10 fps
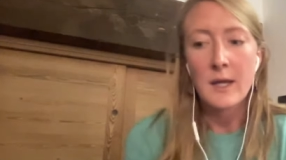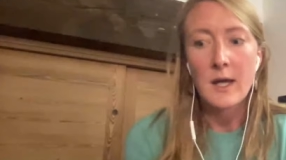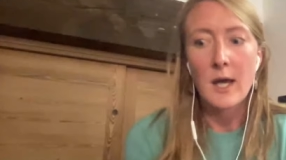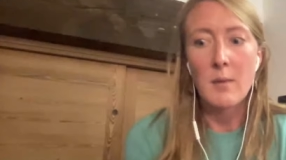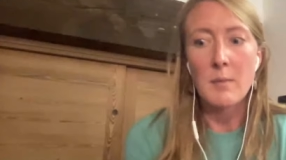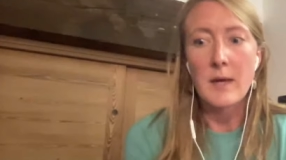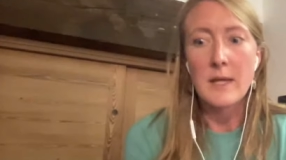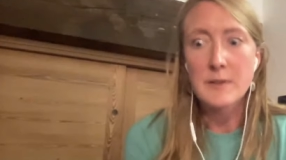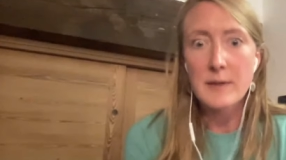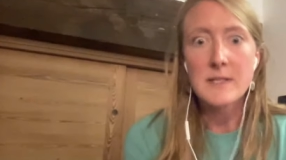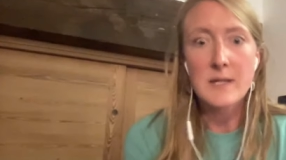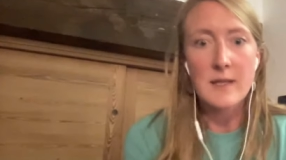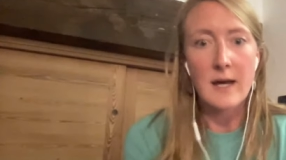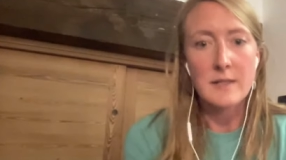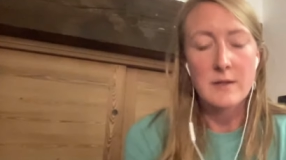And so I did
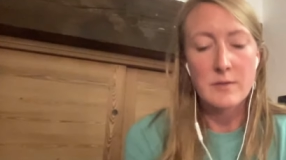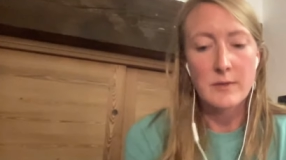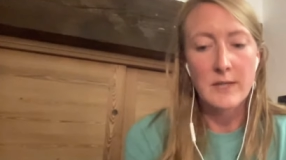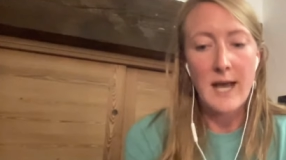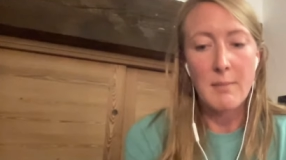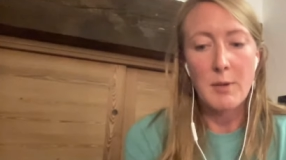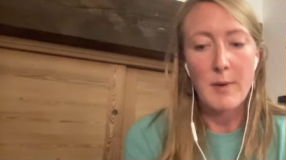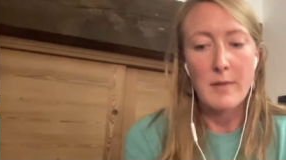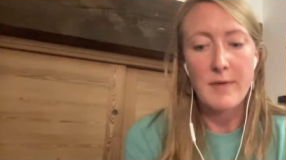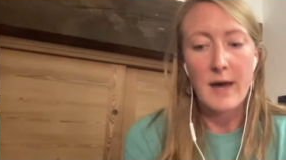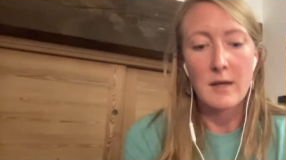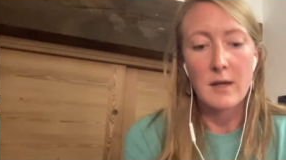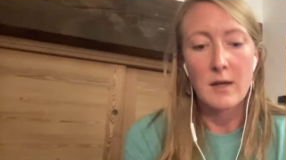that. So I was really happy about that.